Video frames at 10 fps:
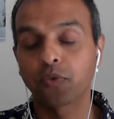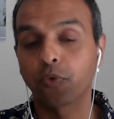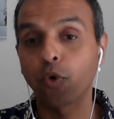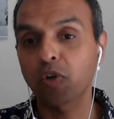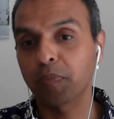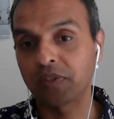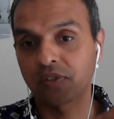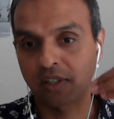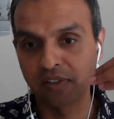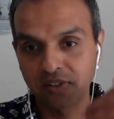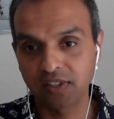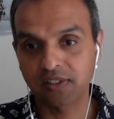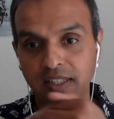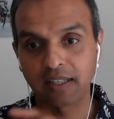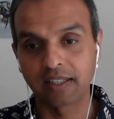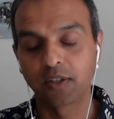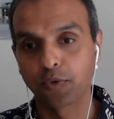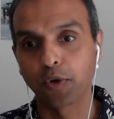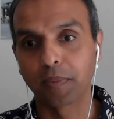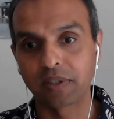4 months consistently,
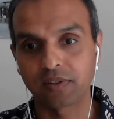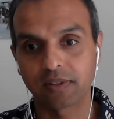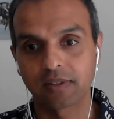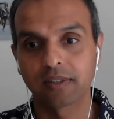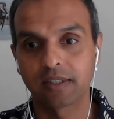4 months.